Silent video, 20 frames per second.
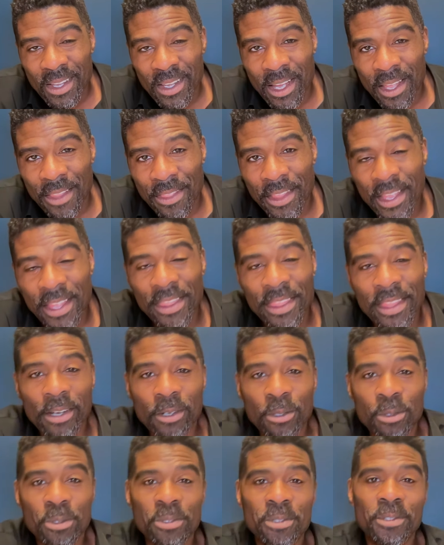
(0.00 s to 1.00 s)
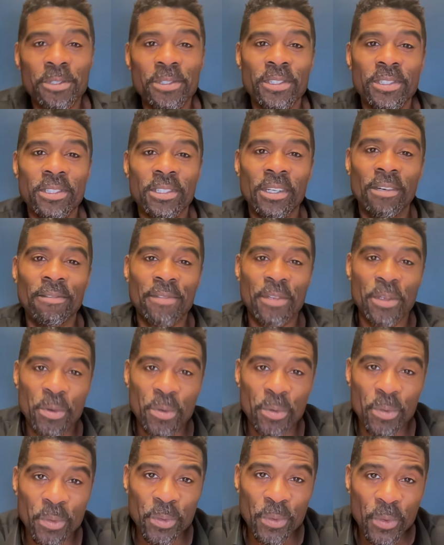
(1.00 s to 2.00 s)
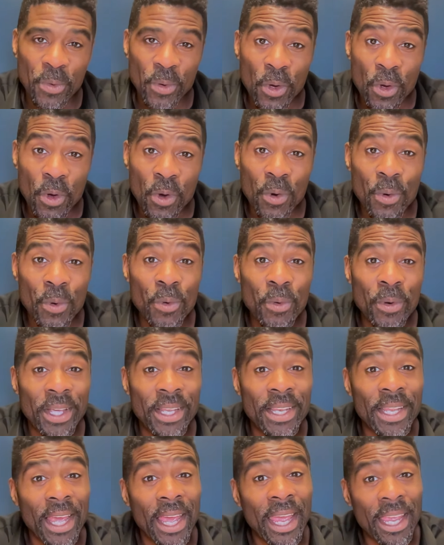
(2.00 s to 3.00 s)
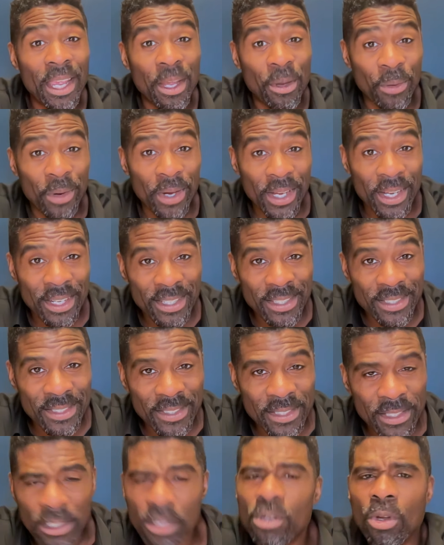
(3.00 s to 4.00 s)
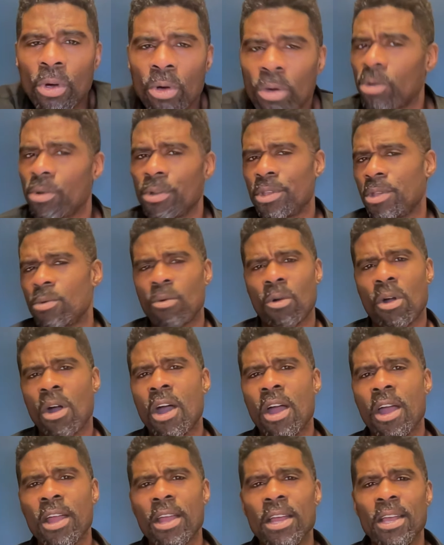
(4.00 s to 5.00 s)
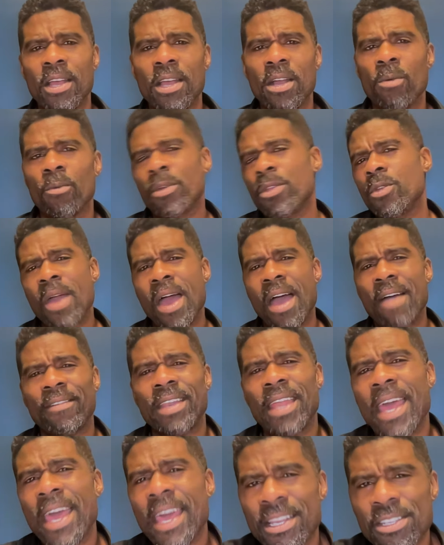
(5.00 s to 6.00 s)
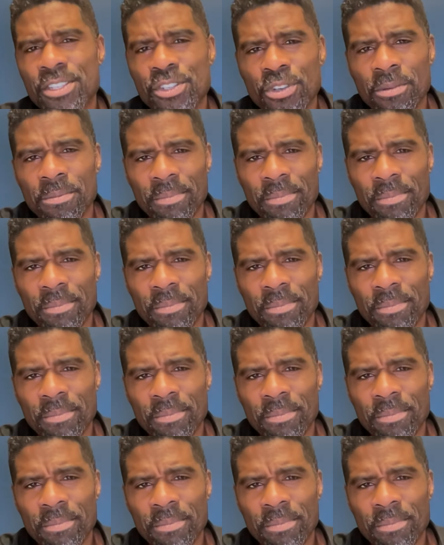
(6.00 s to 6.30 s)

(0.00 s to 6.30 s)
And then those of you who get hangry you know who you are. When you haven't had your